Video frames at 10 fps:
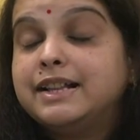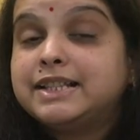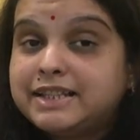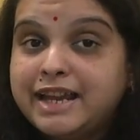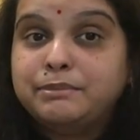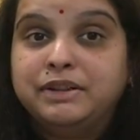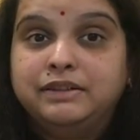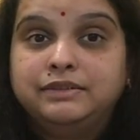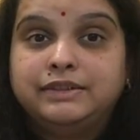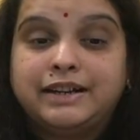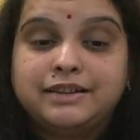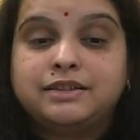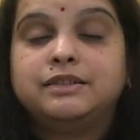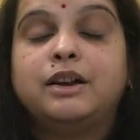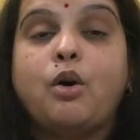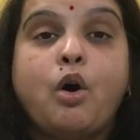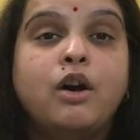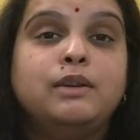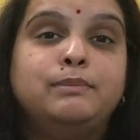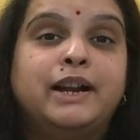stable, that is the
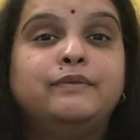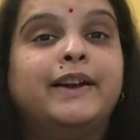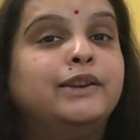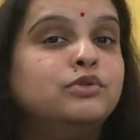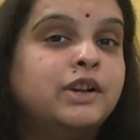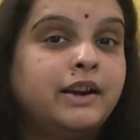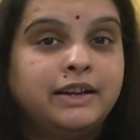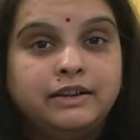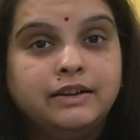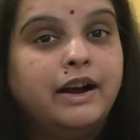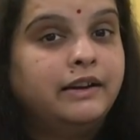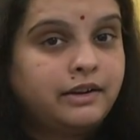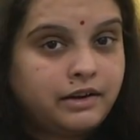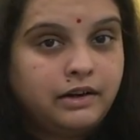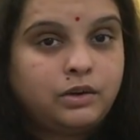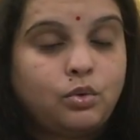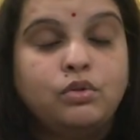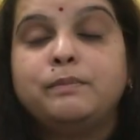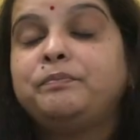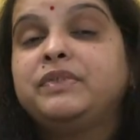all blood values are in under
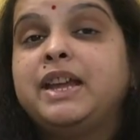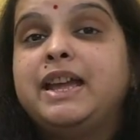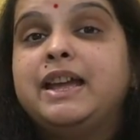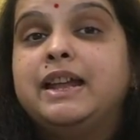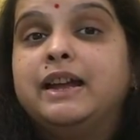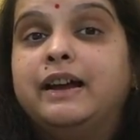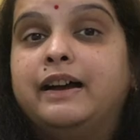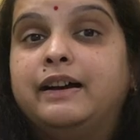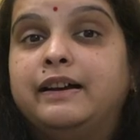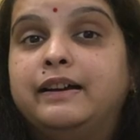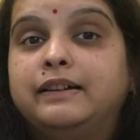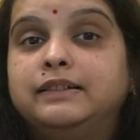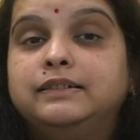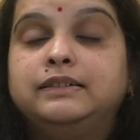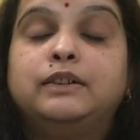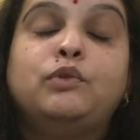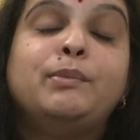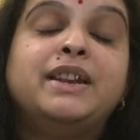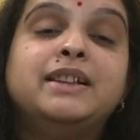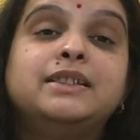control, the
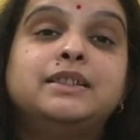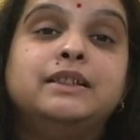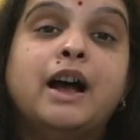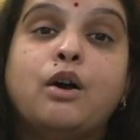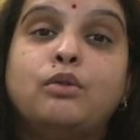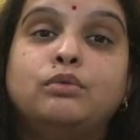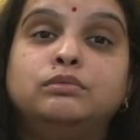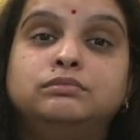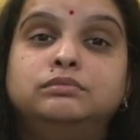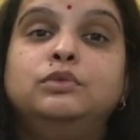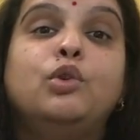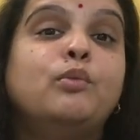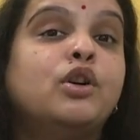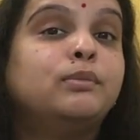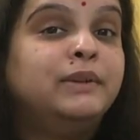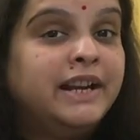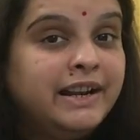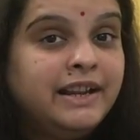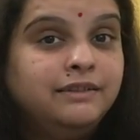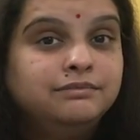woman is now no more
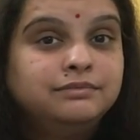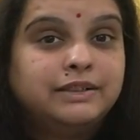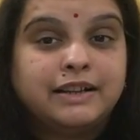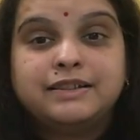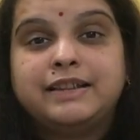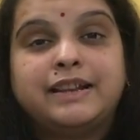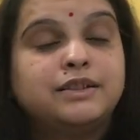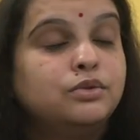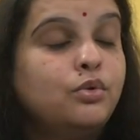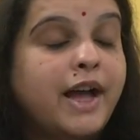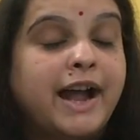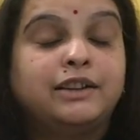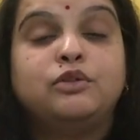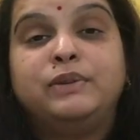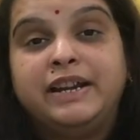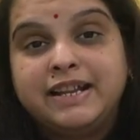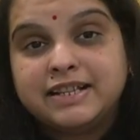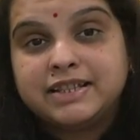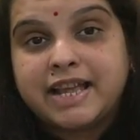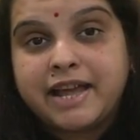bleeding, that is there is no active bleeding is